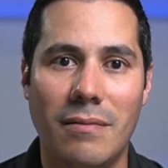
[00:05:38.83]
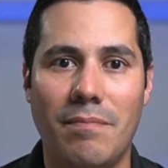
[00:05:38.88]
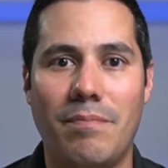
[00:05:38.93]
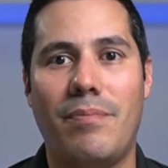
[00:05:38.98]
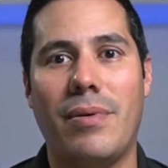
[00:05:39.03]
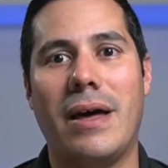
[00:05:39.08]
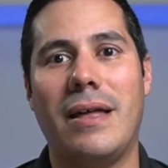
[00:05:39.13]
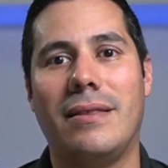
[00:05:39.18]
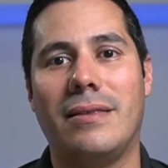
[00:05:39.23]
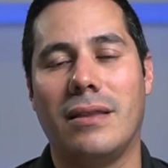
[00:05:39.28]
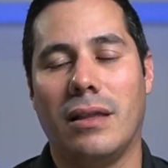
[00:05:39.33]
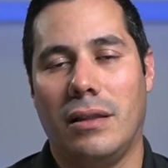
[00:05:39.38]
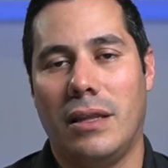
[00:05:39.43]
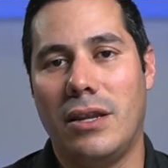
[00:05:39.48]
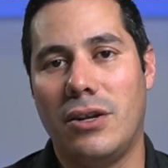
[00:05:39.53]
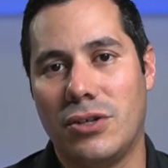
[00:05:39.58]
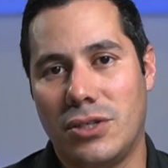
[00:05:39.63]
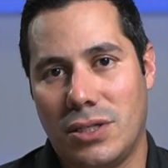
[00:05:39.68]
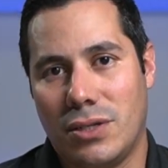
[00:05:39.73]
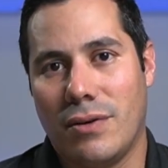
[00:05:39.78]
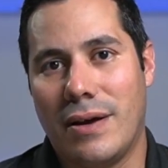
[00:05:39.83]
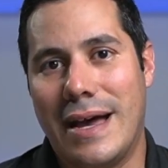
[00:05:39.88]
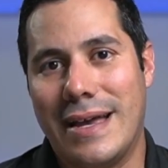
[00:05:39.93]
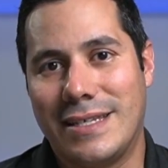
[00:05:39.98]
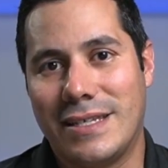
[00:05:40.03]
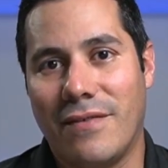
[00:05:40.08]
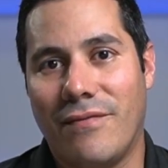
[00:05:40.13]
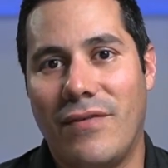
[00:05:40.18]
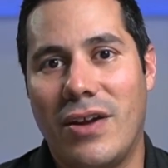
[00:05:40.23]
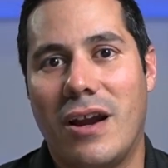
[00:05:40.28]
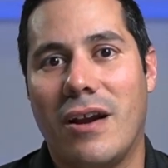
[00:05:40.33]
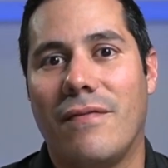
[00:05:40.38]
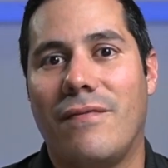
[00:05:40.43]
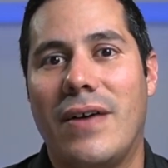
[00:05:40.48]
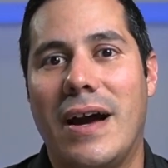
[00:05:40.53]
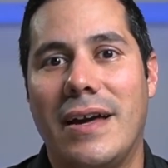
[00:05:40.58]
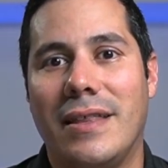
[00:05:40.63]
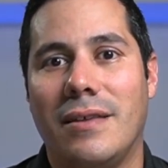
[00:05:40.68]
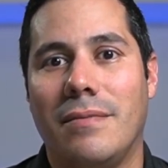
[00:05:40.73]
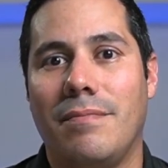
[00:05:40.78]
but the lender still has to
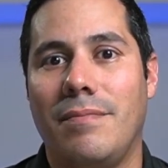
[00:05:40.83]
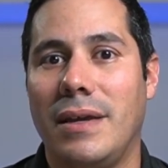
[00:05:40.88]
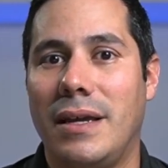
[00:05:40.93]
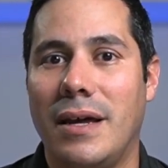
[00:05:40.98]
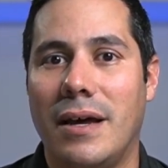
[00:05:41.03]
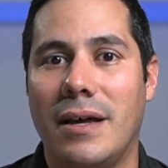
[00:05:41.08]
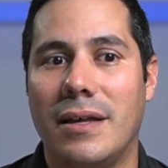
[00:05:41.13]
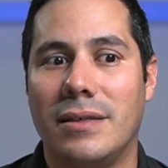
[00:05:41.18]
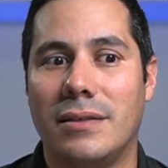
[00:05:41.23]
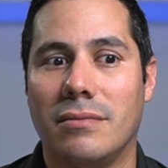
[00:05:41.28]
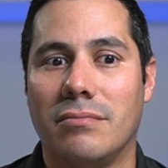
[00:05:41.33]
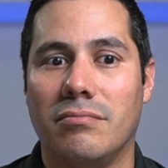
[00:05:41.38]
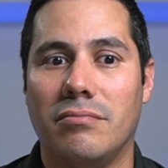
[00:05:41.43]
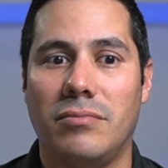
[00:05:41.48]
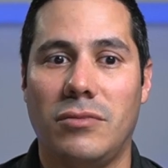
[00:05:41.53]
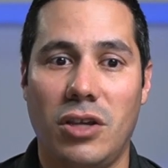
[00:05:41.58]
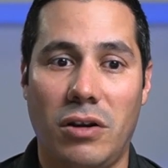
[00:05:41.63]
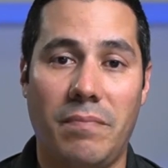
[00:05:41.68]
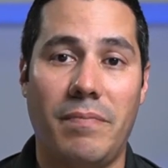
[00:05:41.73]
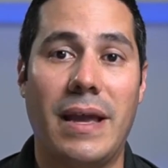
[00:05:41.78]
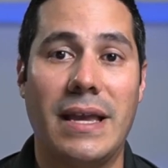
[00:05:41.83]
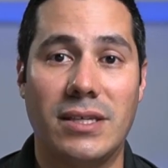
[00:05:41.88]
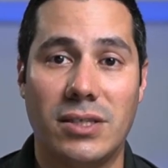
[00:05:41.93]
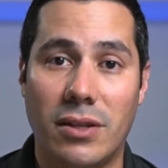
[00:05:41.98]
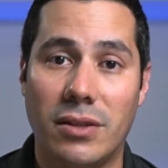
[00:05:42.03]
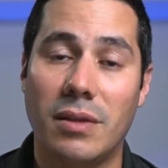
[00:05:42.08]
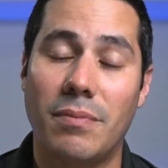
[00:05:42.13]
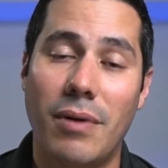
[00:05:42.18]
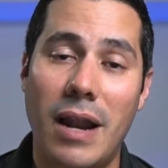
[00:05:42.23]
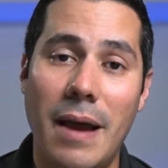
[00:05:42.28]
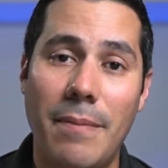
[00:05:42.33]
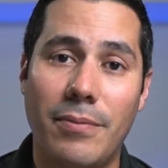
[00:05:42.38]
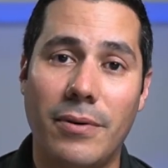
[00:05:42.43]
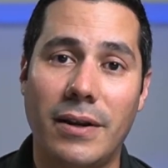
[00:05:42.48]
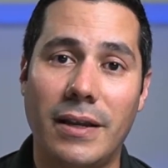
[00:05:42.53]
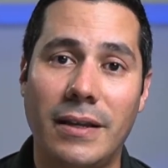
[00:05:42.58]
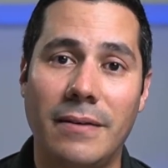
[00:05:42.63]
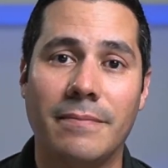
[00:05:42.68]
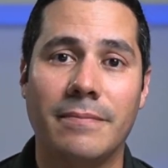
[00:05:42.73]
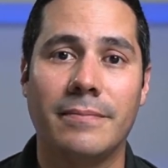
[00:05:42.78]
verify them because they're based on the
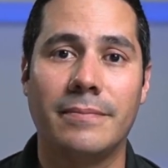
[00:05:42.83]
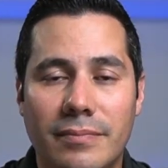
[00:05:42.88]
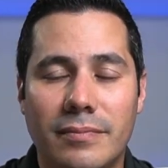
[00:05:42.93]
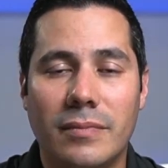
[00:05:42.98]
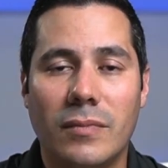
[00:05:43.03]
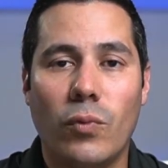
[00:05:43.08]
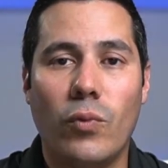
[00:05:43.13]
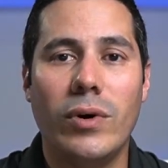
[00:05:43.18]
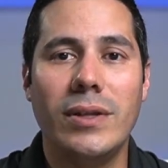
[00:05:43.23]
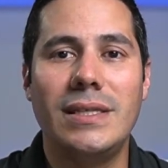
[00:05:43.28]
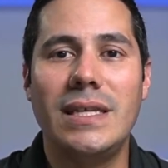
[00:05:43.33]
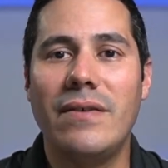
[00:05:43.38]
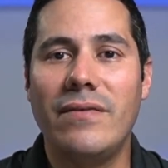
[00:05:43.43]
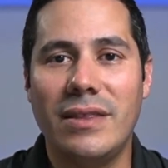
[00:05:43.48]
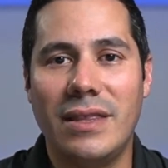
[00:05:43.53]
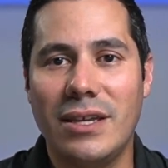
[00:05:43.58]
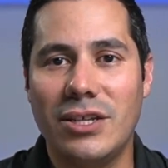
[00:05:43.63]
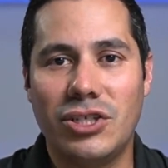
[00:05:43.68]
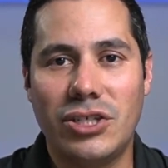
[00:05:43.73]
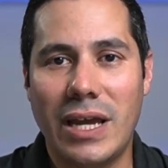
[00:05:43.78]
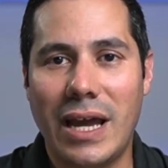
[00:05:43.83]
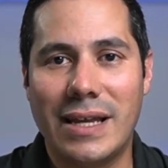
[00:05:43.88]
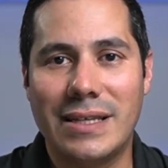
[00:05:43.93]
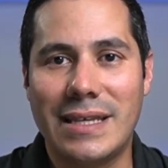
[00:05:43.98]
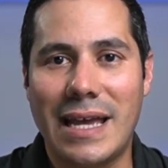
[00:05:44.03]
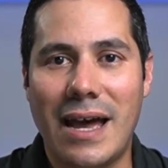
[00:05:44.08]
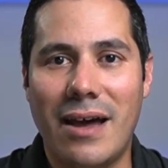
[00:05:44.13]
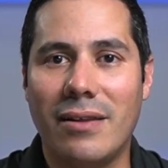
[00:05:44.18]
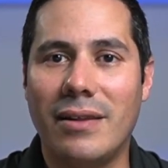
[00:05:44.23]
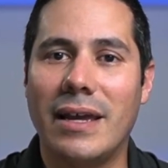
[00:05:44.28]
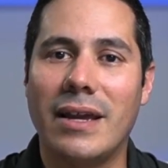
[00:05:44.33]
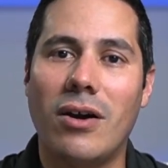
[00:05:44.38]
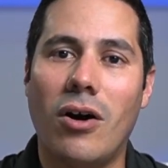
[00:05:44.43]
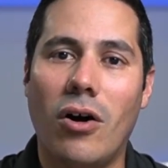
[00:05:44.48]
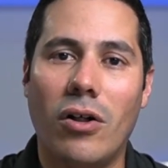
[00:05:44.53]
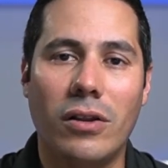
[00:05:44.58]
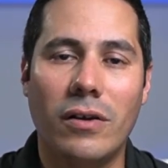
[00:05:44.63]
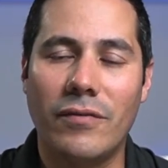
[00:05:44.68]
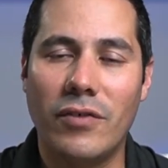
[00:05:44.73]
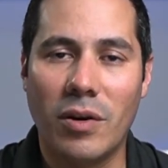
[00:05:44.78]
property. Once everything checks out, like
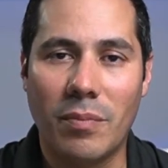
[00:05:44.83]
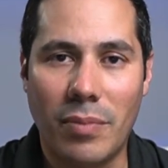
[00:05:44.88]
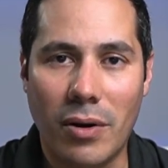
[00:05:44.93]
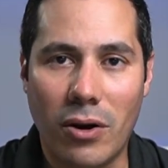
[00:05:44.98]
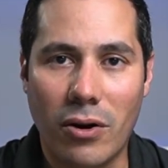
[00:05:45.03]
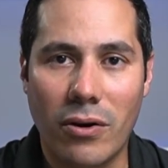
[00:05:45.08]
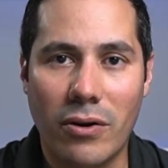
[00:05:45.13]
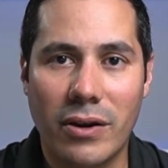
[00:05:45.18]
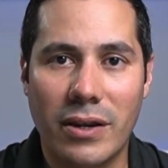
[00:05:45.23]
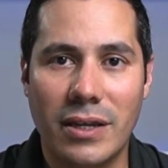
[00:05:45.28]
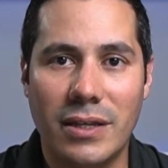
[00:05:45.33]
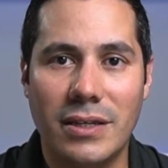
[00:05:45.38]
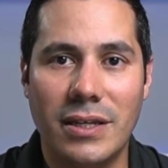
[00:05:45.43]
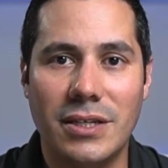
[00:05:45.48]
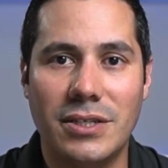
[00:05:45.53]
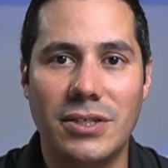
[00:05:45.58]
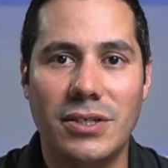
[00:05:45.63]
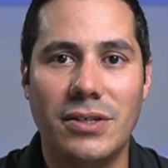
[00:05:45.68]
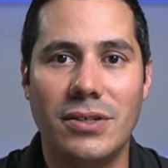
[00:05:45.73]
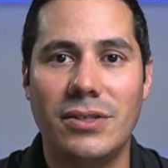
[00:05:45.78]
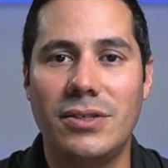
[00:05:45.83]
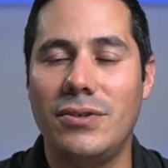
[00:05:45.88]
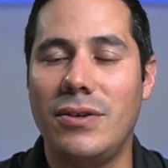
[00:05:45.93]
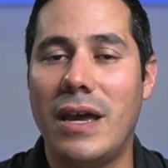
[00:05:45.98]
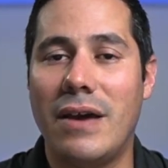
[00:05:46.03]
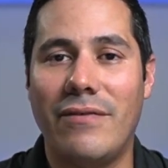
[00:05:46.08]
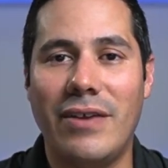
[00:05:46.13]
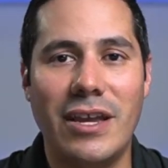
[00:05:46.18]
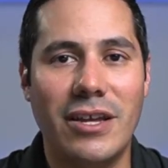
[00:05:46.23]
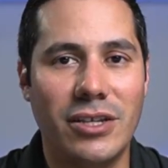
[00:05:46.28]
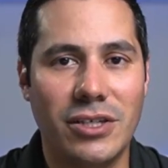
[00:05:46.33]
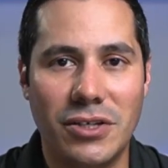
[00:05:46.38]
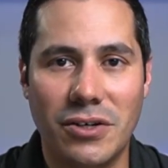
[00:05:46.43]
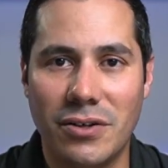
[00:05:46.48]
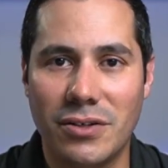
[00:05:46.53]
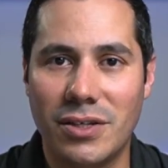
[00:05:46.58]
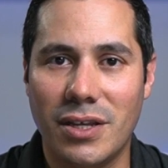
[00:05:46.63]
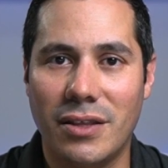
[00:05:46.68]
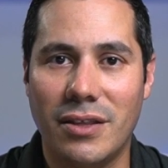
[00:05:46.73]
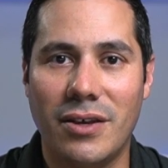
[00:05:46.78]
all of your borrower conditions, you have
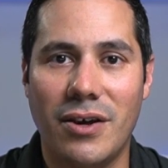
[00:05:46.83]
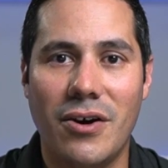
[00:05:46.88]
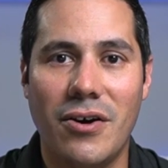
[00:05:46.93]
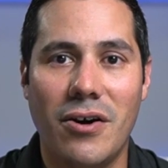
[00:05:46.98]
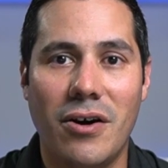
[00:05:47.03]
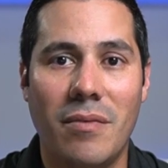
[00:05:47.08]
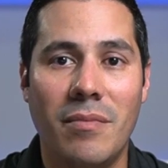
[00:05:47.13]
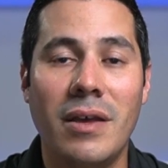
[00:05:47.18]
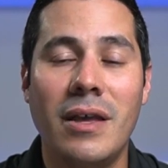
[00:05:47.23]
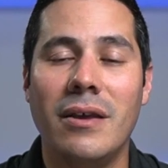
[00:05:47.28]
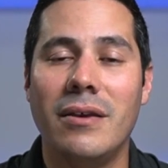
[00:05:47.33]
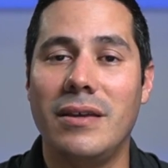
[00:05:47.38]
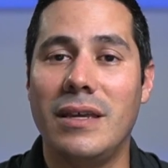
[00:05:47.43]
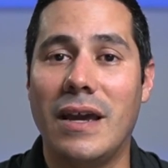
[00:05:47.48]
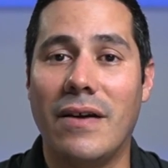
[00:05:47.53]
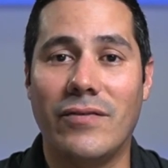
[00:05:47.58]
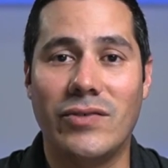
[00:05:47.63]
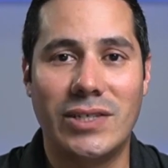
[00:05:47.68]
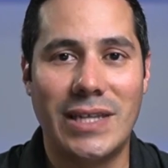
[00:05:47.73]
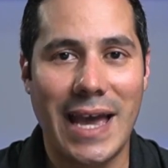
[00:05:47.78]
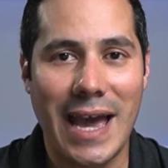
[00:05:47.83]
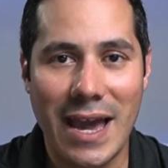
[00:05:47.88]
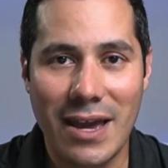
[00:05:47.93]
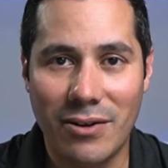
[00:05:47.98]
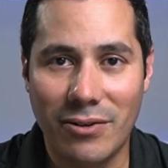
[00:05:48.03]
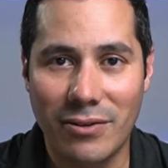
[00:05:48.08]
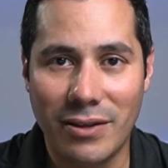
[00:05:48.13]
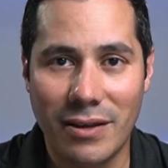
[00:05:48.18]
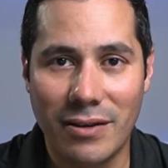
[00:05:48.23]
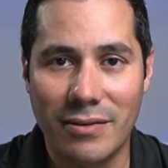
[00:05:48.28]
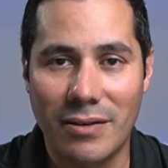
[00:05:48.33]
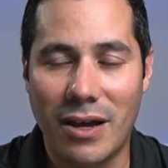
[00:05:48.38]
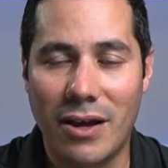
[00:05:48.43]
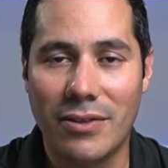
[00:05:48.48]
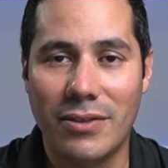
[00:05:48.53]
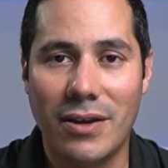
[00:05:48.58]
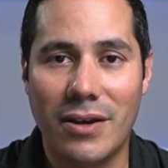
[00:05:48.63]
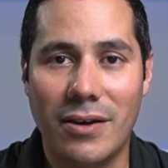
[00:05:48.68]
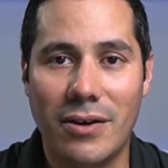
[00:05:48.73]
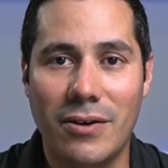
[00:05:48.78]
insurance on the home, you have title on
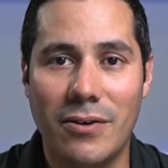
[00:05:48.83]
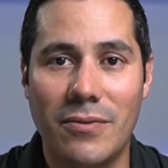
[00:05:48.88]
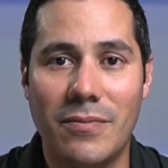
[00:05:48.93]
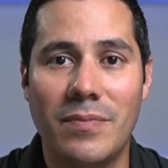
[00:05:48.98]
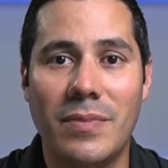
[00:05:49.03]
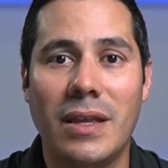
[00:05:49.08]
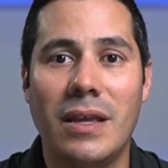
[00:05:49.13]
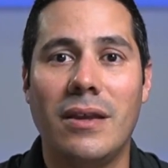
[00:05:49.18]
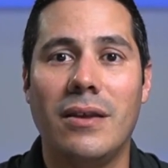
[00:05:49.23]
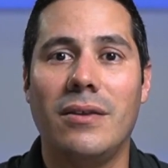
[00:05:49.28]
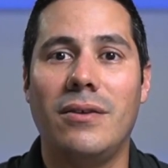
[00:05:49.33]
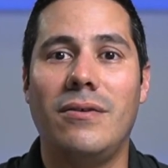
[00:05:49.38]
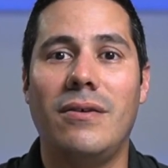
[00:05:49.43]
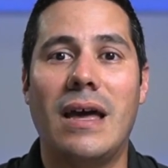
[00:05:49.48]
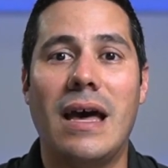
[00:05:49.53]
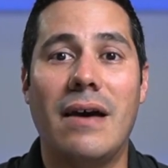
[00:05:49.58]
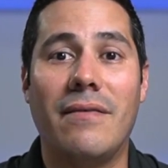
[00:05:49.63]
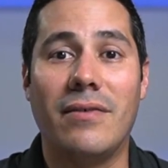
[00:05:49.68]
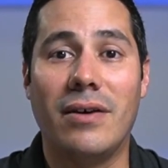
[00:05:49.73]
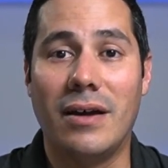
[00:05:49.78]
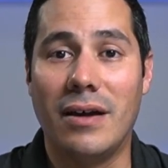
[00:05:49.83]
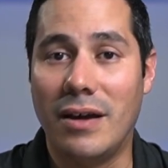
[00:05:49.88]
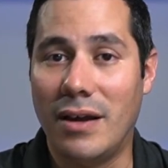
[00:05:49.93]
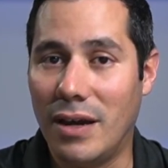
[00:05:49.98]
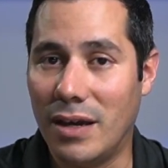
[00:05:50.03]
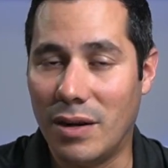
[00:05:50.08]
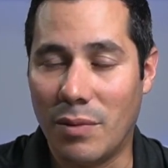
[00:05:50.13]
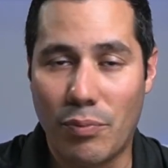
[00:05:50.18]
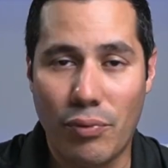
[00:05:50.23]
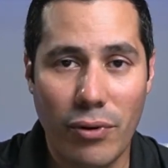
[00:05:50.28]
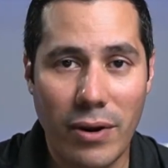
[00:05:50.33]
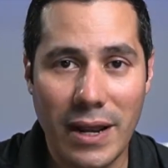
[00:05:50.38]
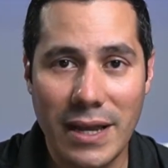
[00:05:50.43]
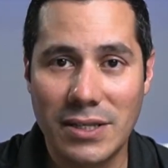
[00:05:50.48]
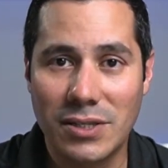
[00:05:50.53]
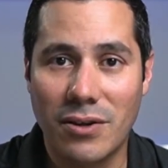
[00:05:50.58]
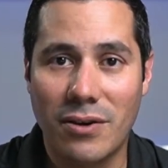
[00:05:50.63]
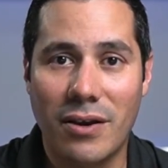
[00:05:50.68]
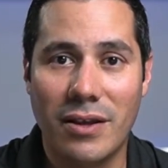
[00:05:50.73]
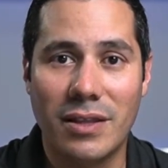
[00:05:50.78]
the home, you have an
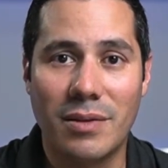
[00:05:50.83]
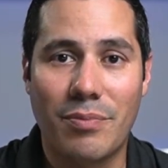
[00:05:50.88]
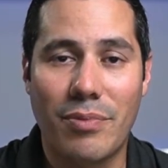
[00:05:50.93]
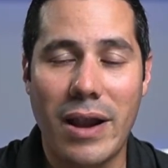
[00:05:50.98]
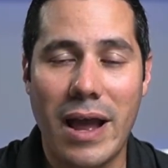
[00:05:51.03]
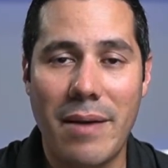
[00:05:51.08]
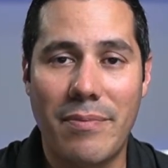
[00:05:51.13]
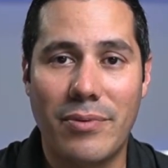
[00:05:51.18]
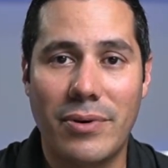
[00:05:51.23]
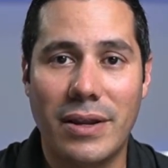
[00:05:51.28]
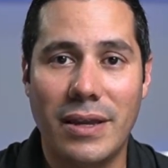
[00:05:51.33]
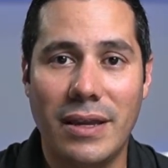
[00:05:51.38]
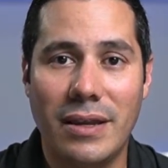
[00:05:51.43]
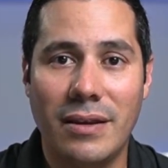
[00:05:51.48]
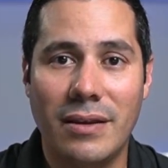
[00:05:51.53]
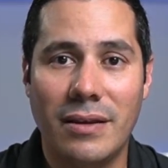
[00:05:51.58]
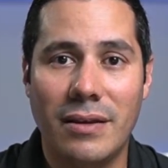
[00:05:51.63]
appraisal on the property,